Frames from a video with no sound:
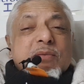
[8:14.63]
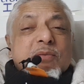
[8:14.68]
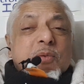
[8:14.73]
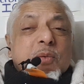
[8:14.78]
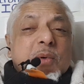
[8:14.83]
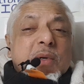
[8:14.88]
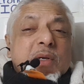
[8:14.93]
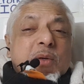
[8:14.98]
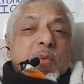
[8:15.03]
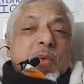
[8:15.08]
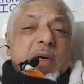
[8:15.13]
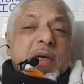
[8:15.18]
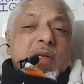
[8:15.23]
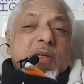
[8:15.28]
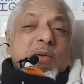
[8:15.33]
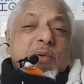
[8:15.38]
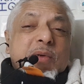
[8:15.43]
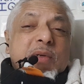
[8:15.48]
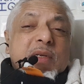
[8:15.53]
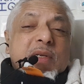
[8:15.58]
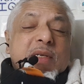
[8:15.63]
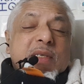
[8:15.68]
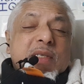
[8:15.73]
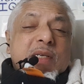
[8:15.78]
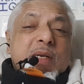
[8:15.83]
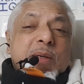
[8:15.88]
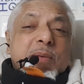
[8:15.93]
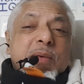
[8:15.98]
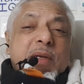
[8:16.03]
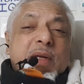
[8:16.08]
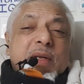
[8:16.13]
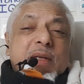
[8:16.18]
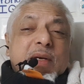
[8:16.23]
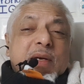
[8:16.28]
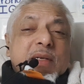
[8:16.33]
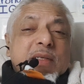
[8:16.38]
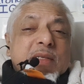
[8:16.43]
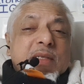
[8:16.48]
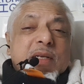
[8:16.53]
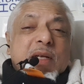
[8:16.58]
For what? Why do you want to discriminate
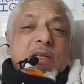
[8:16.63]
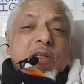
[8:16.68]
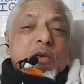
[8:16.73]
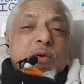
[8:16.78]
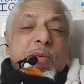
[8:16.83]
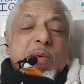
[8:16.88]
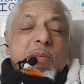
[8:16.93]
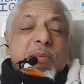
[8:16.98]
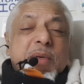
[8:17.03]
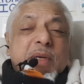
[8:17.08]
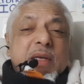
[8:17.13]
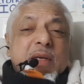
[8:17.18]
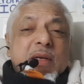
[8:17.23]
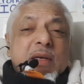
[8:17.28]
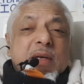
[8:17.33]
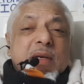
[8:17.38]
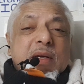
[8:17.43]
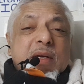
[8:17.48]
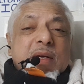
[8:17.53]
against another human being?